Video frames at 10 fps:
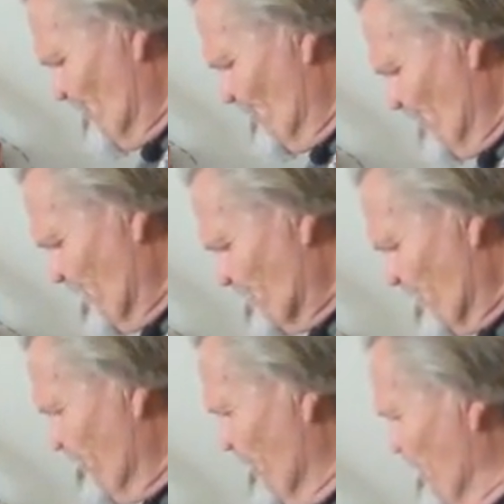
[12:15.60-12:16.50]
the risk
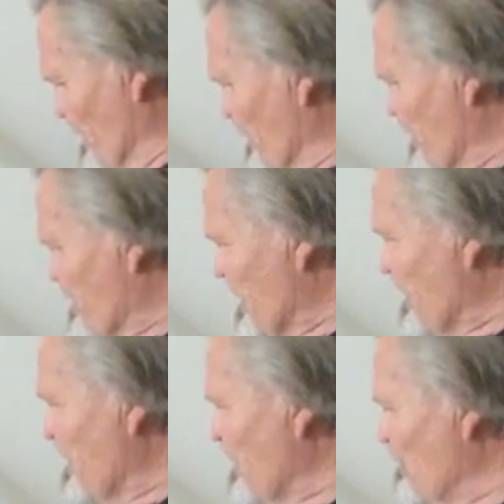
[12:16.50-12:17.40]
of it
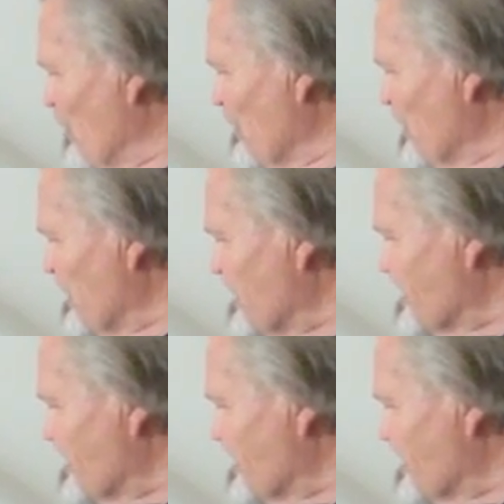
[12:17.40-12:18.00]
taking a permanent